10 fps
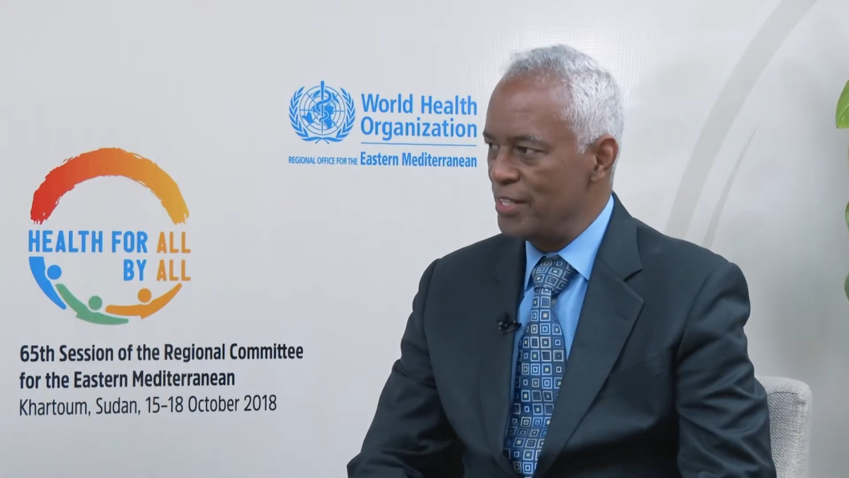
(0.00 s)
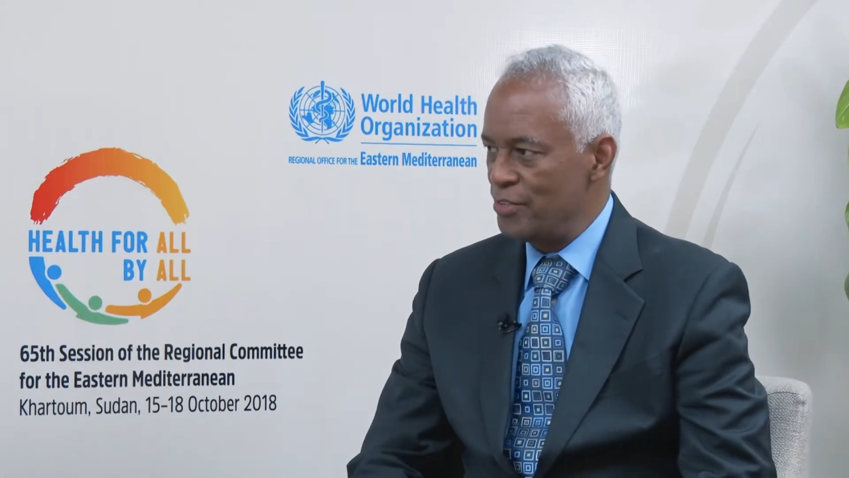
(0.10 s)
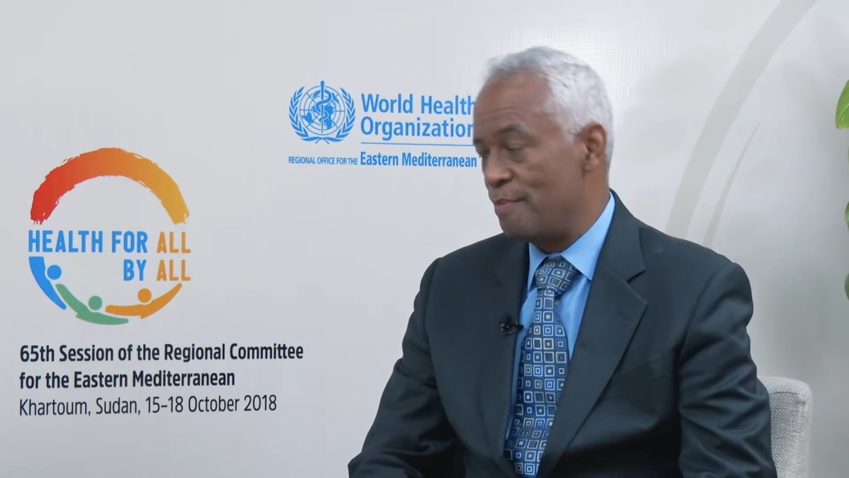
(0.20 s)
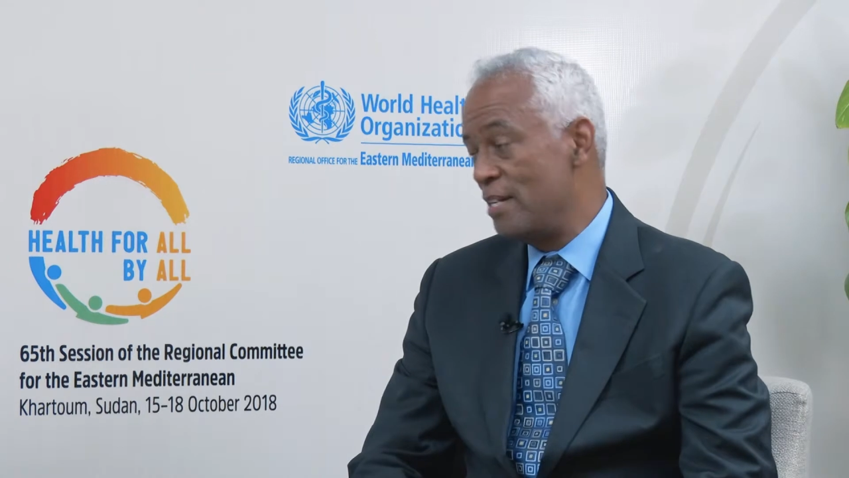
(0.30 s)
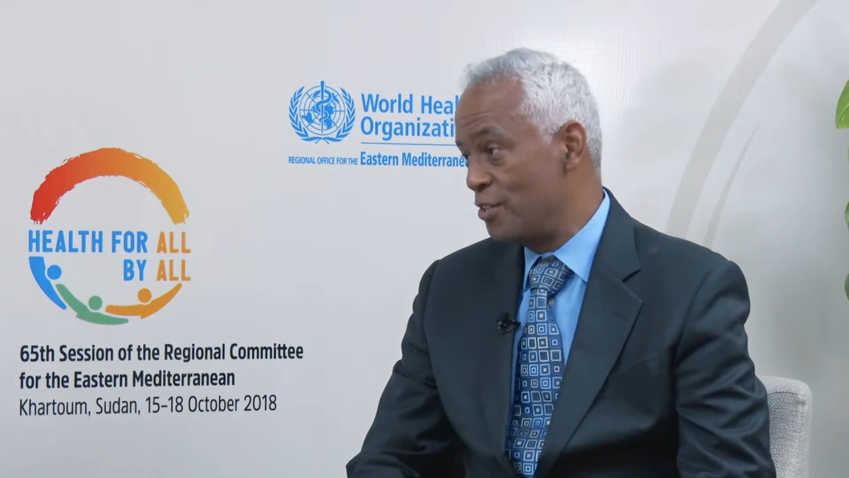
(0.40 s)
As
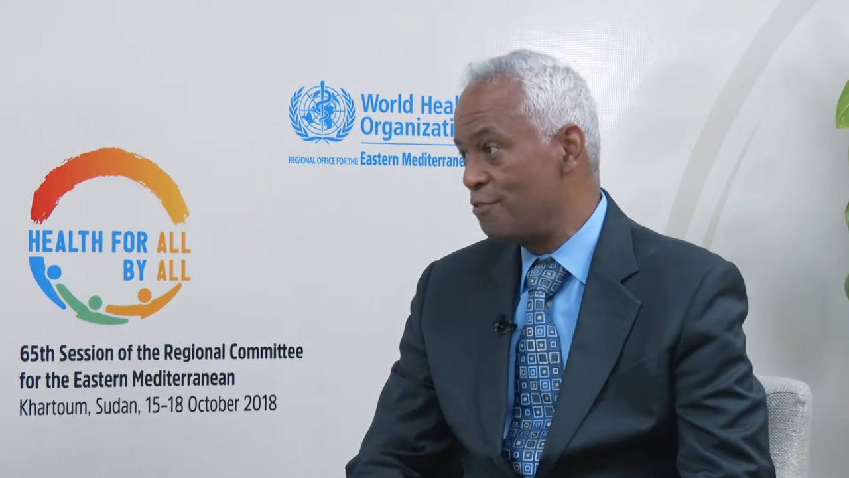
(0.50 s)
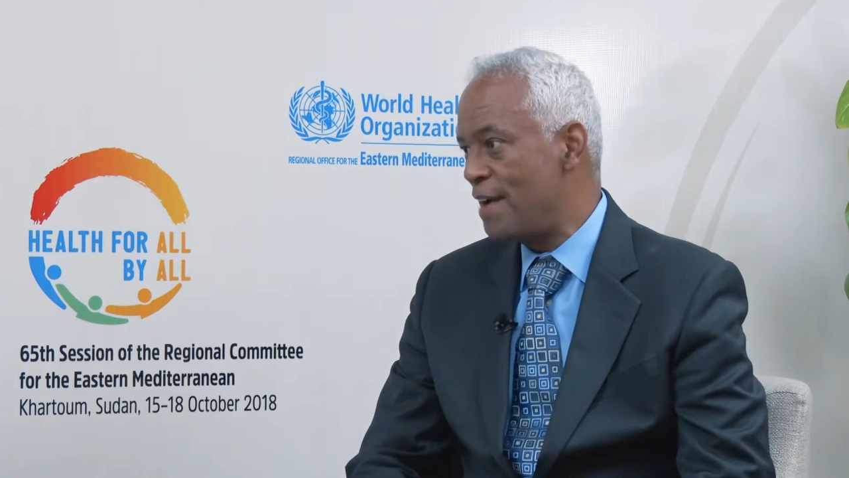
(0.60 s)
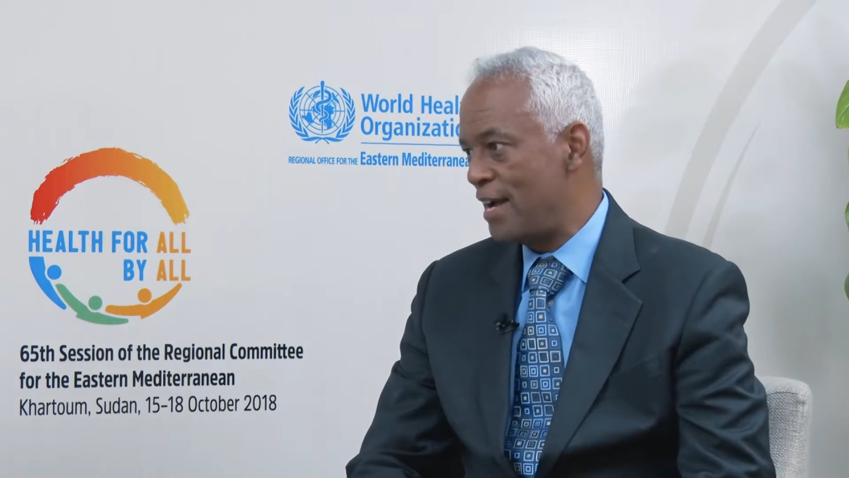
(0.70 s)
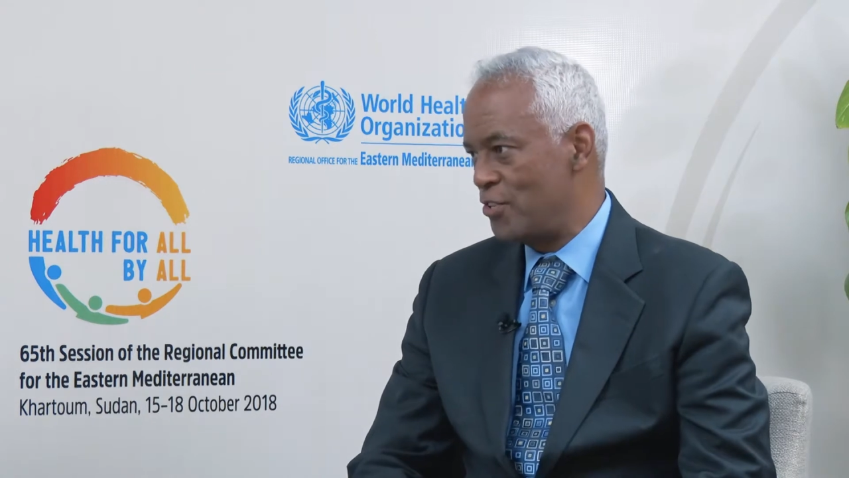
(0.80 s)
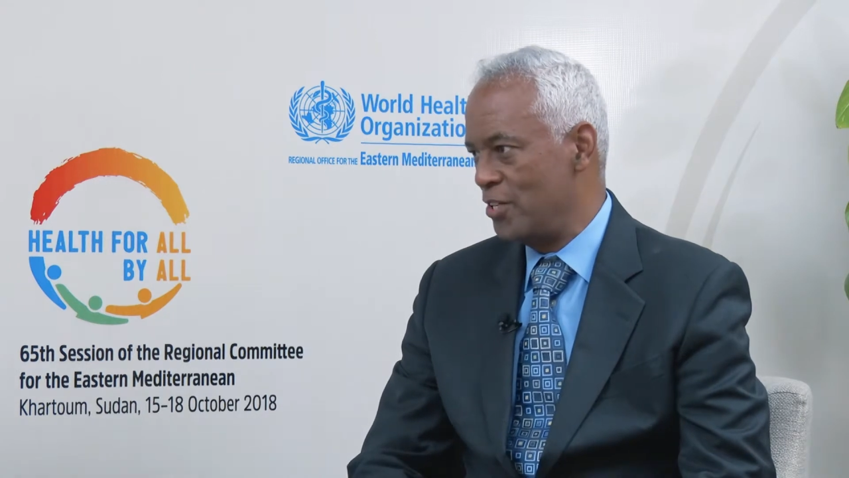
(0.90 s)
you mentioned,
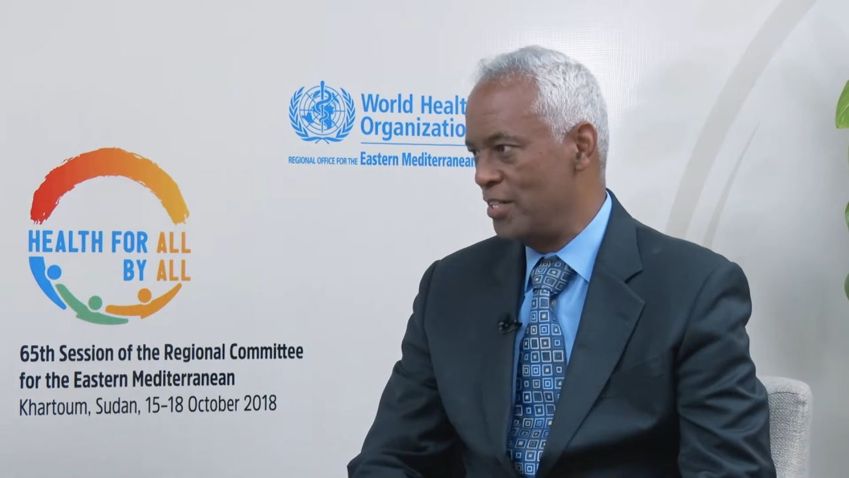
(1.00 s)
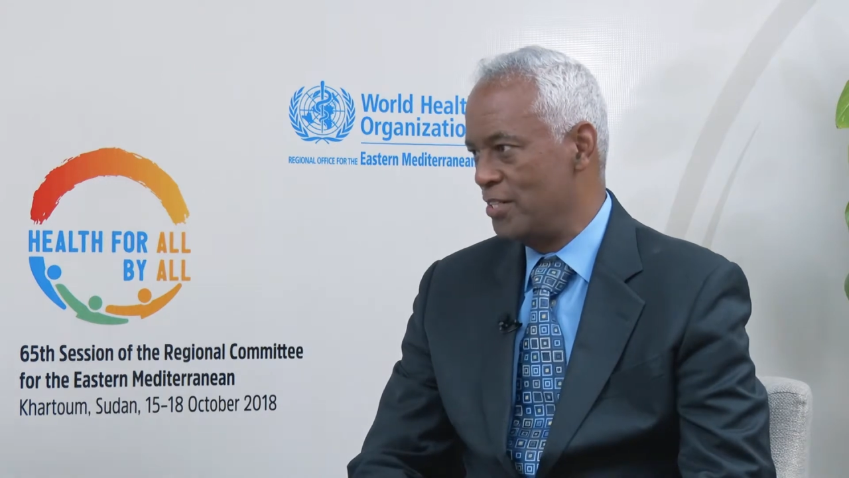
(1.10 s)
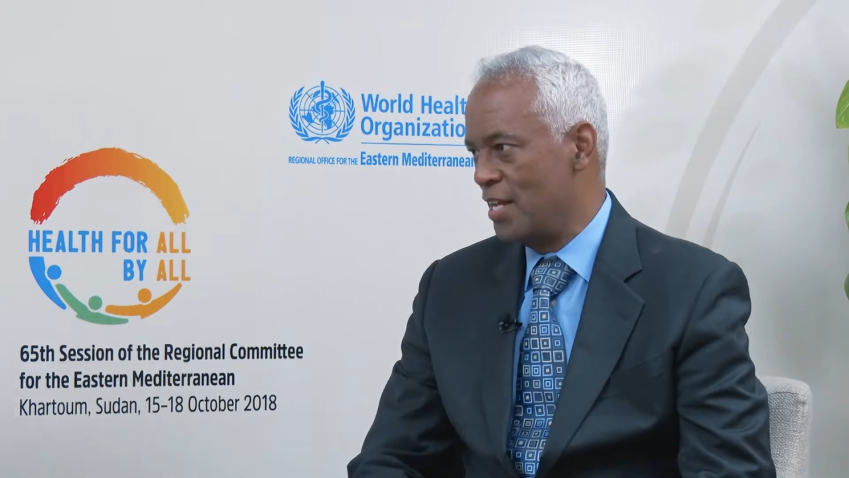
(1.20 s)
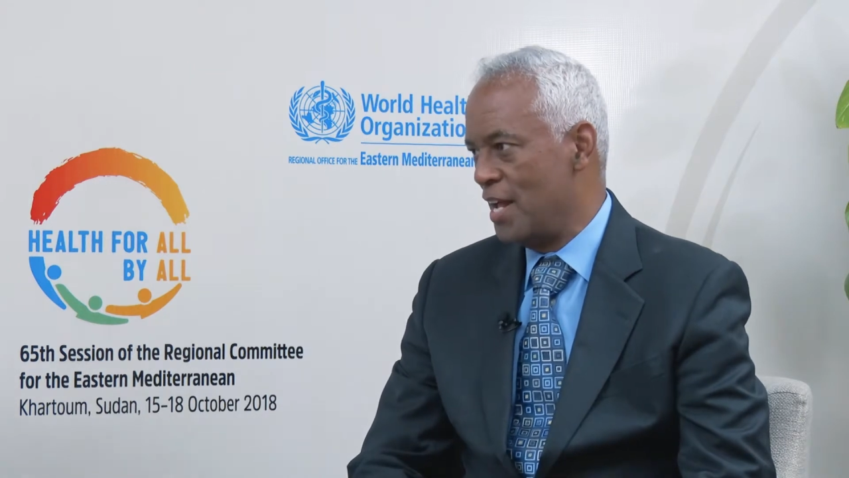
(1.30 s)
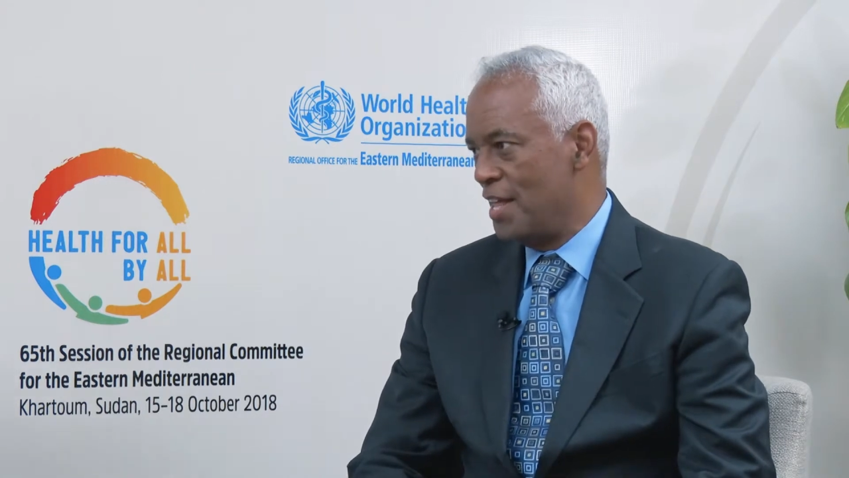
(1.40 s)
factions.